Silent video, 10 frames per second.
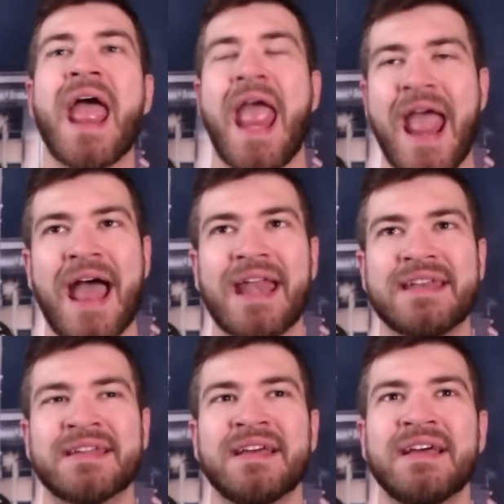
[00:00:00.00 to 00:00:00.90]

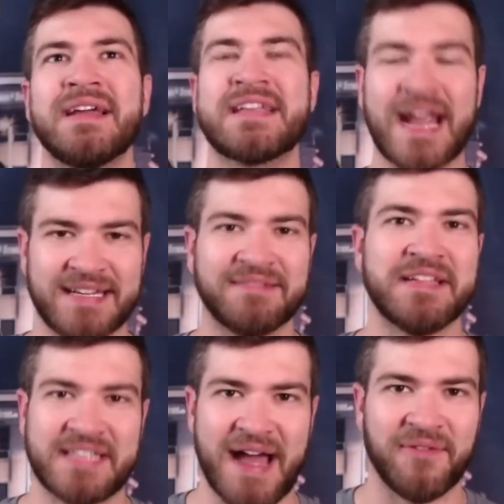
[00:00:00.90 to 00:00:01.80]
and
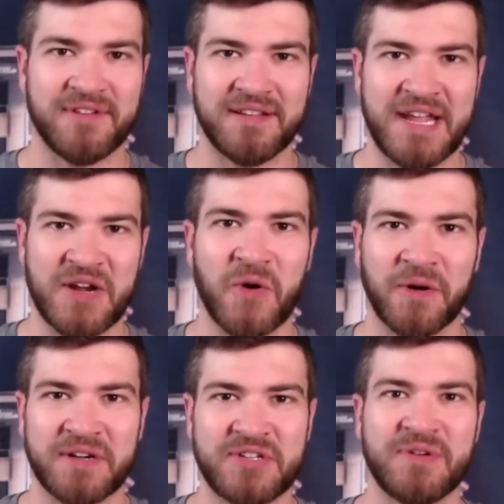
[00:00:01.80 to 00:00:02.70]
technically sound in
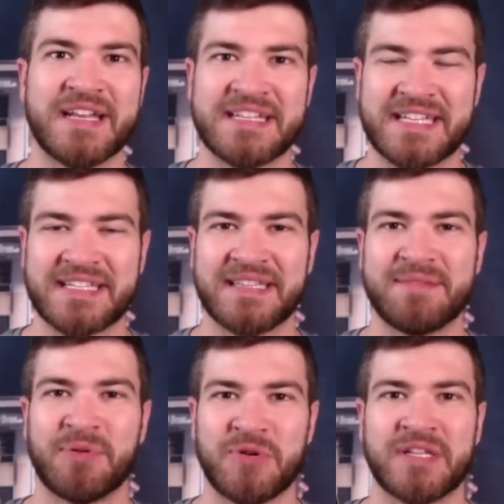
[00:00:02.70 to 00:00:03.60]
order to consistently
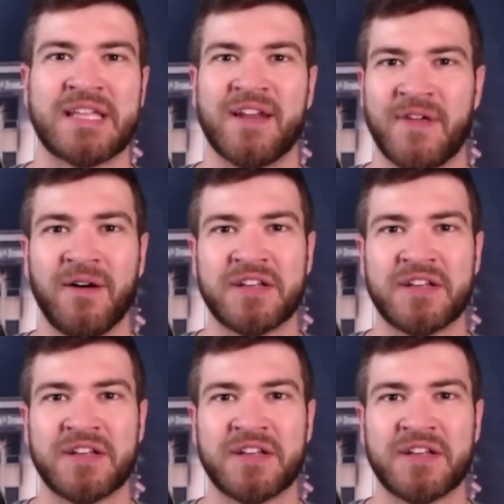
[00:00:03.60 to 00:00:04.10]
produce at the NFL.